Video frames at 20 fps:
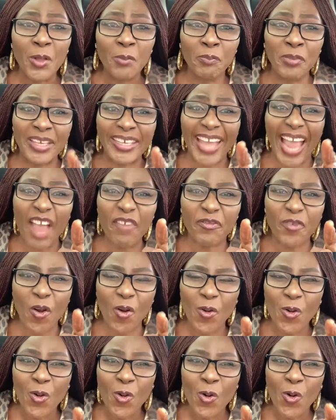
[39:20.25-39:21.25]
Be
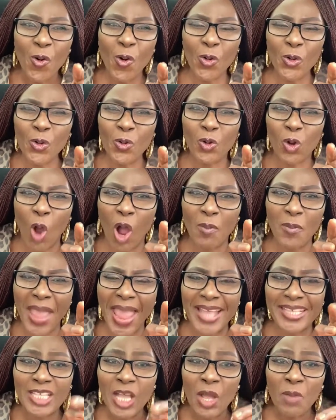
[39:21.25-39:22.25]
careful who you
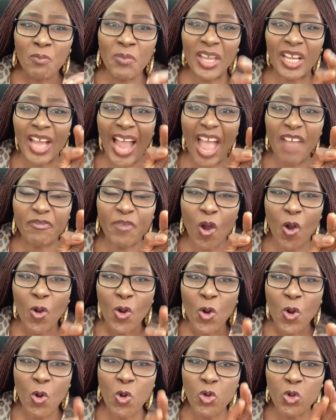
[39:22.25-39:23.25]
comment. Be careful
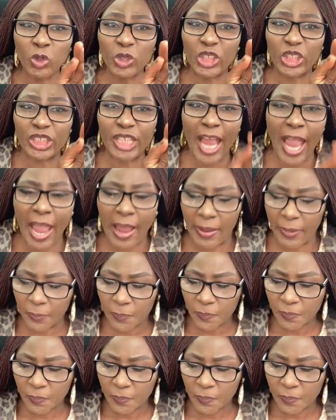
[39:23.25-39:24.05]
who you share.